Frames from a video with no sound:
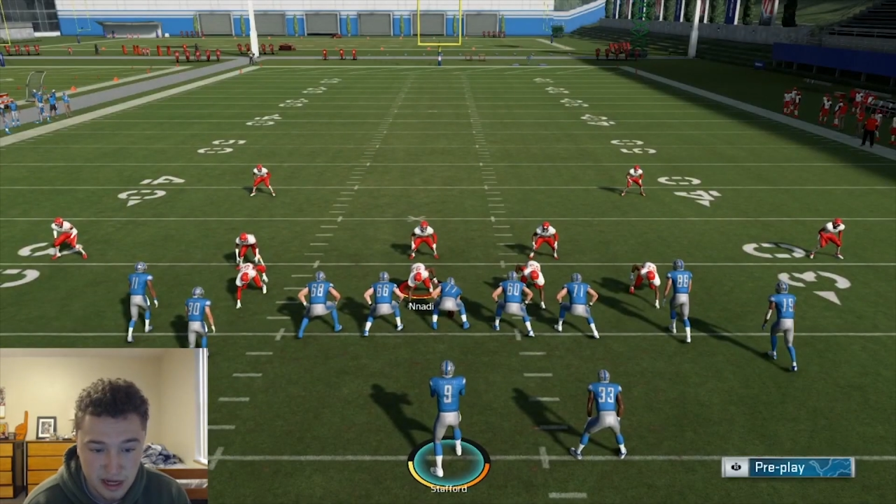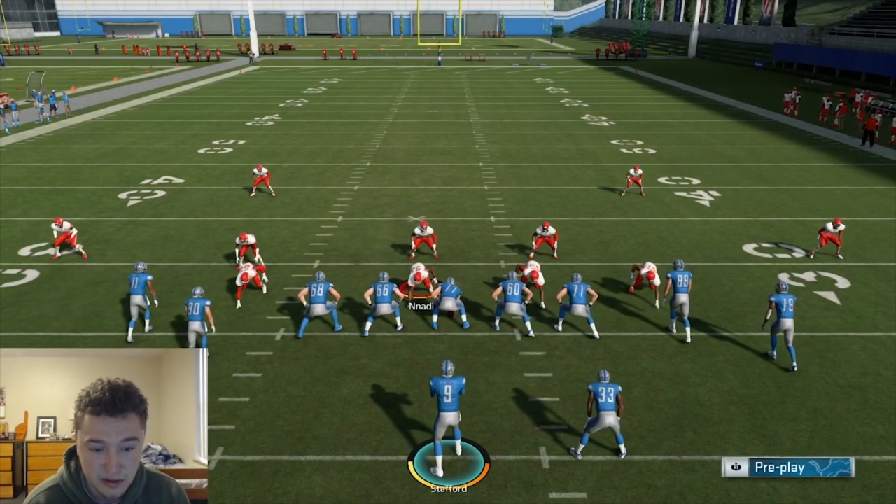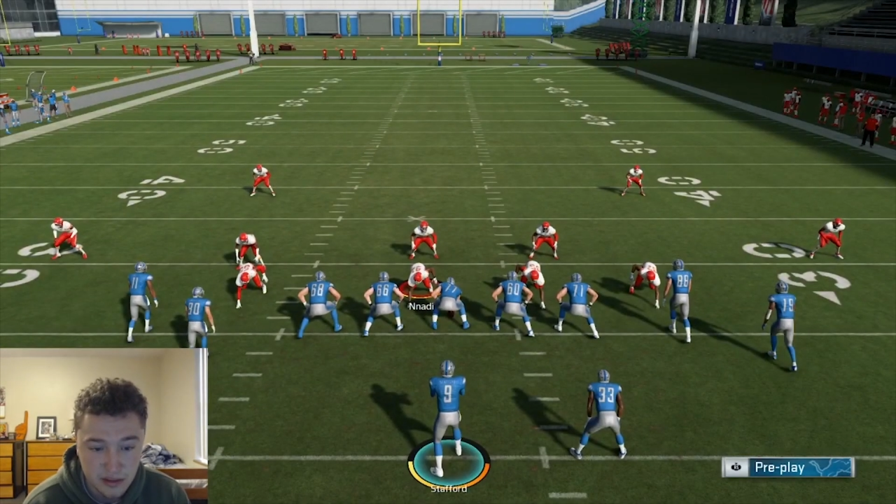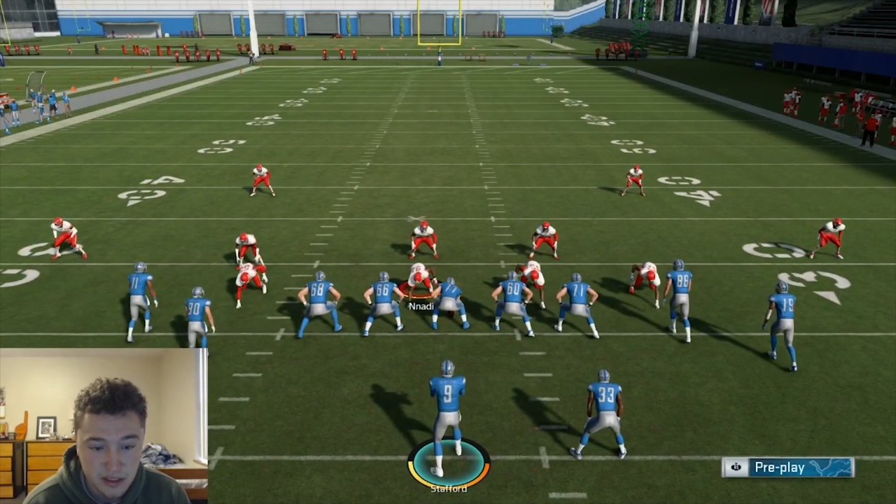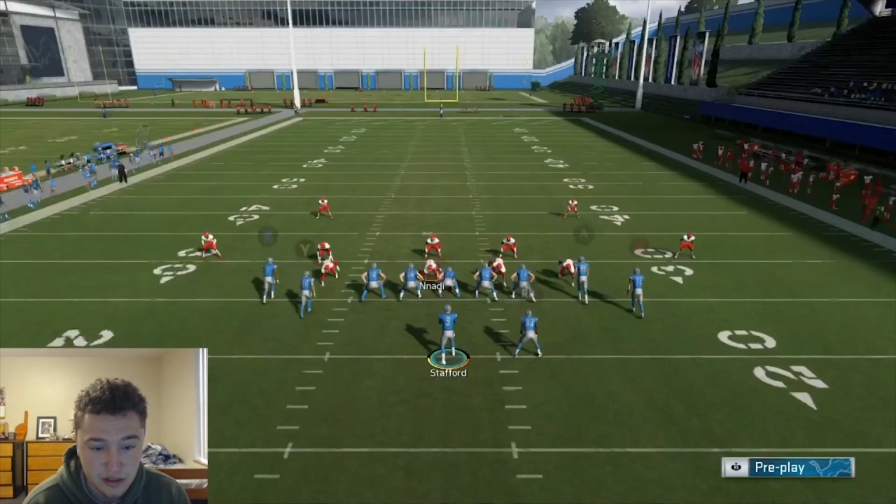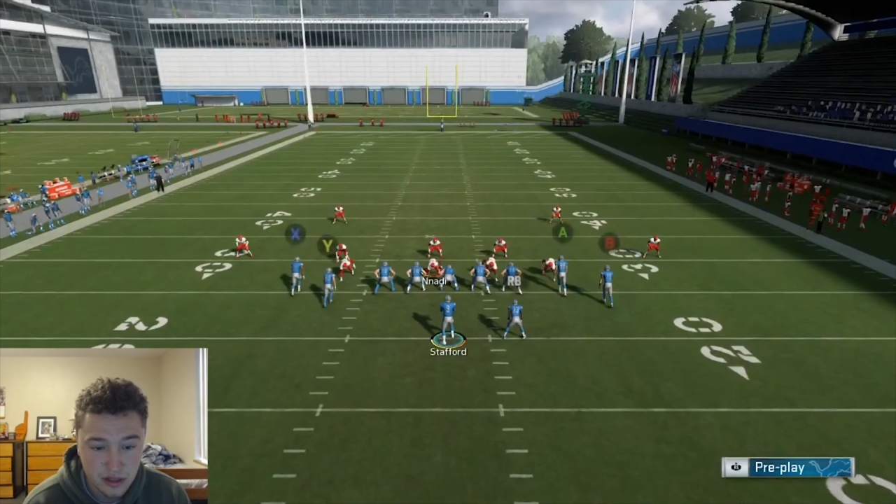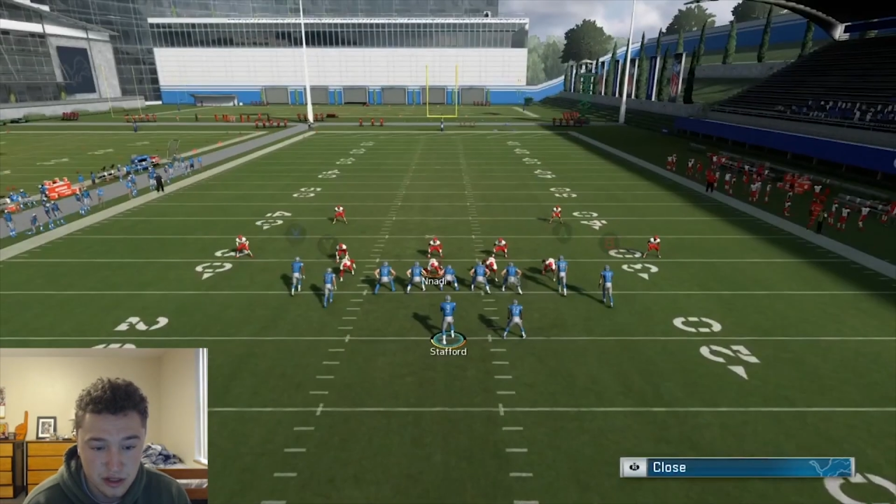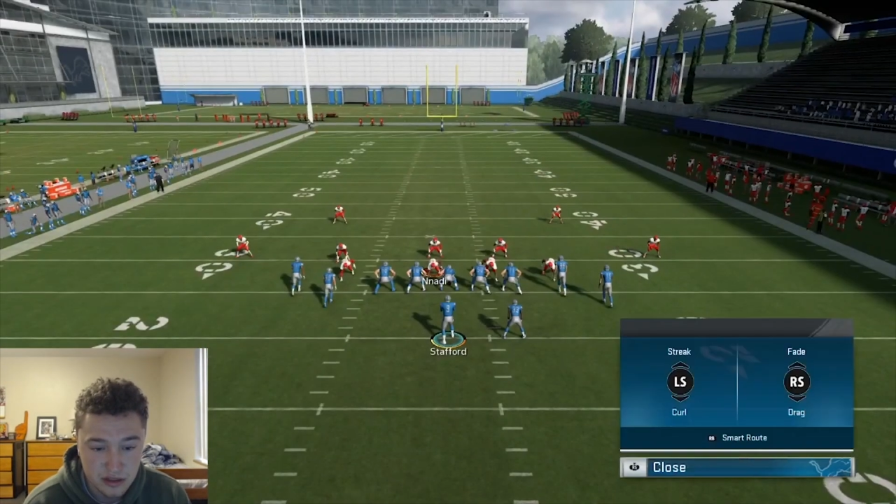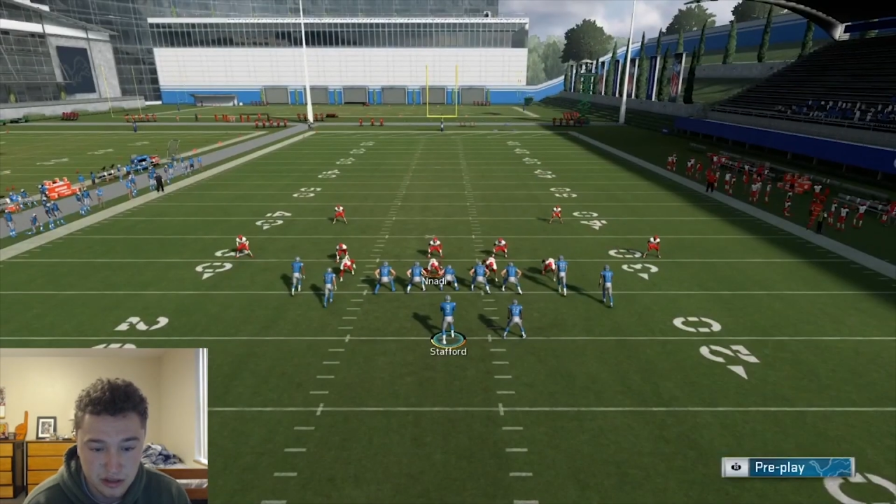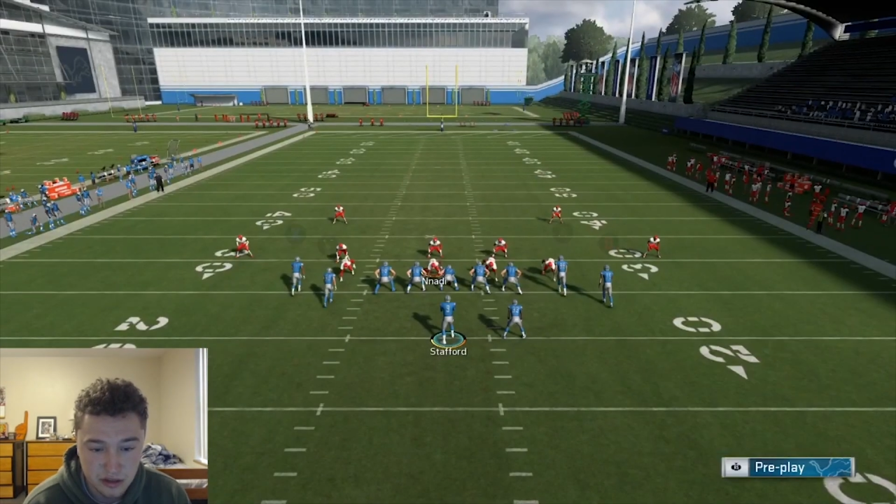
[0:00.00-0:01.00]
Now, you can
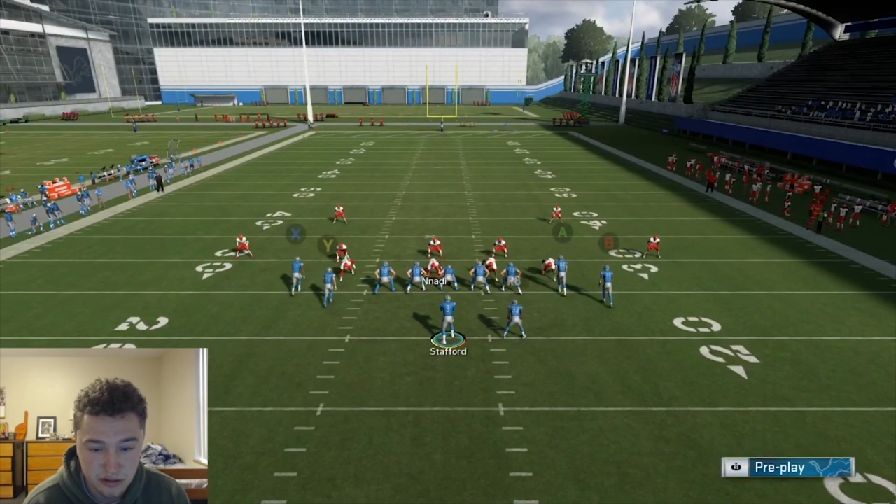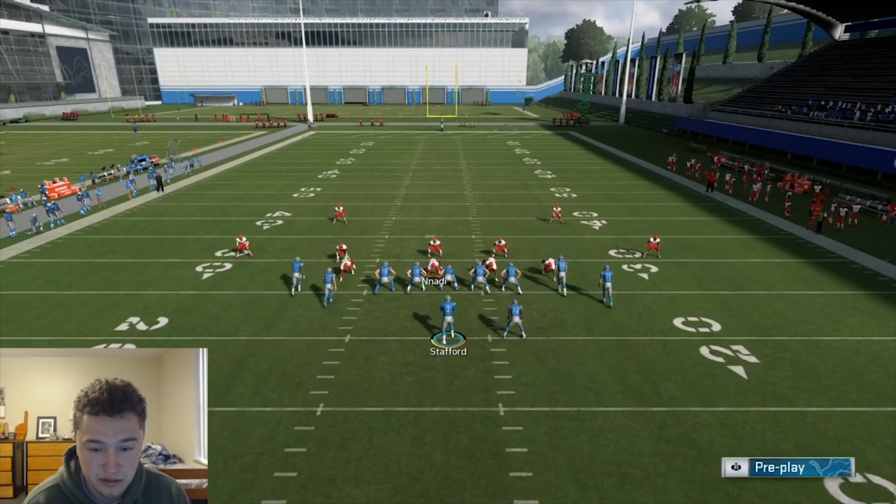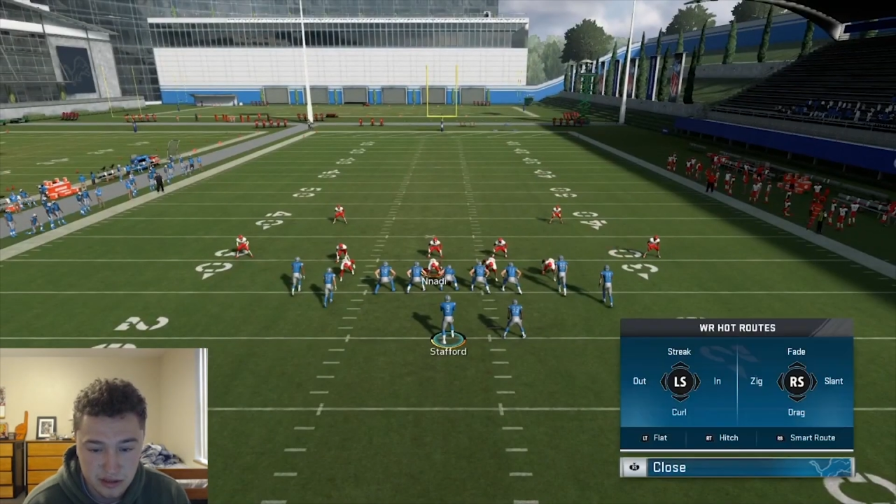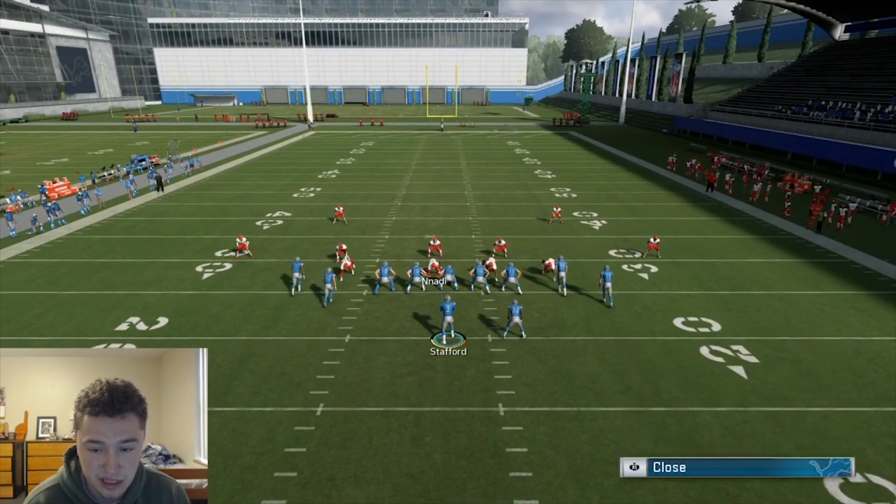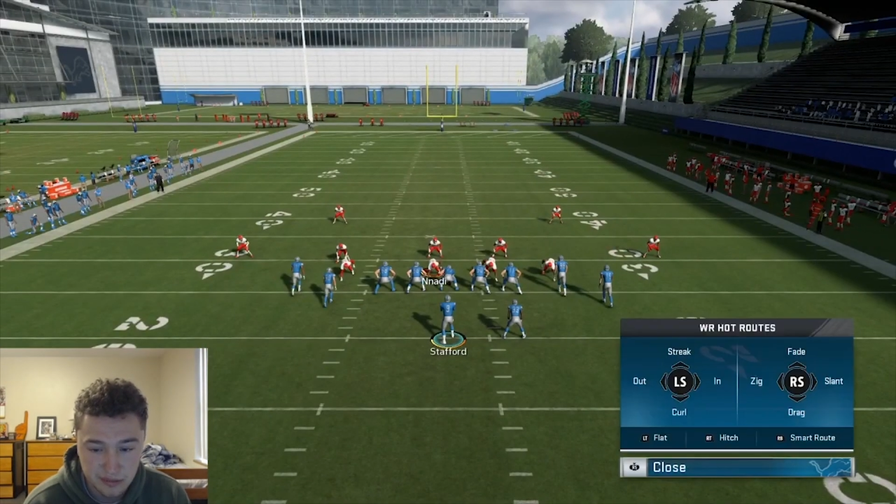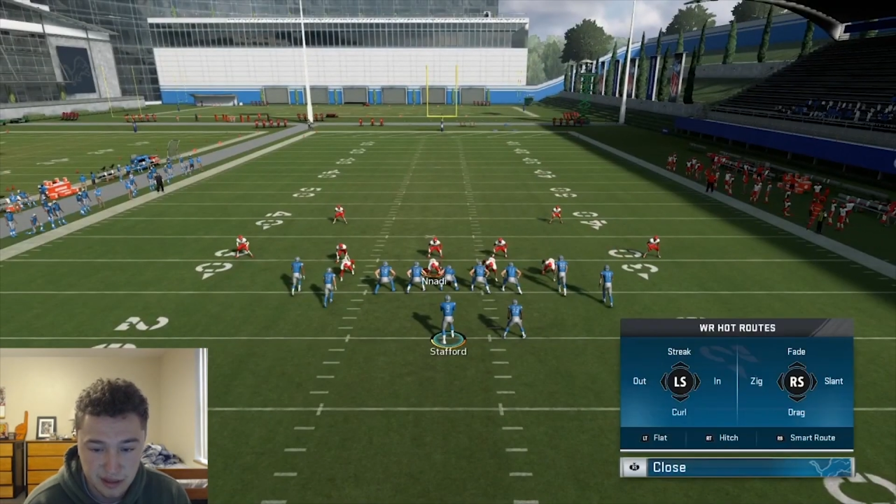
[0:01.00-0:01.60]
also do the same